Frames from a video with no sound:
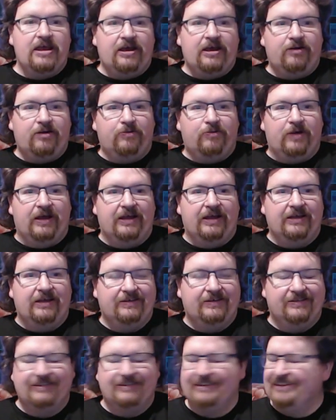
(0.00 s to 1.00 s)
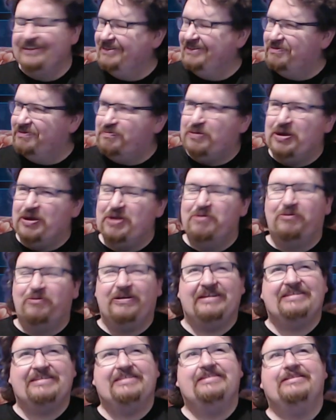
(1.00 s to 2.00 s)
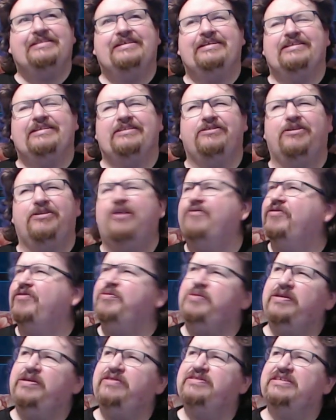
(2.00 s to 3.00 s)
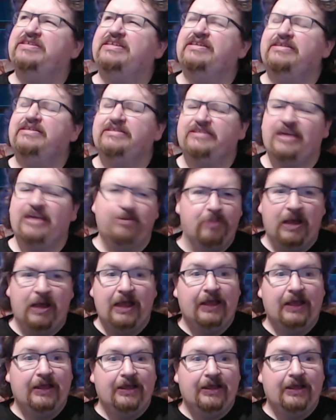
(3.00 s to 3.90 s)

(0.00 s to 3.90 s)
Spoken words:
Now, being a while since I had to turn off the music in this game,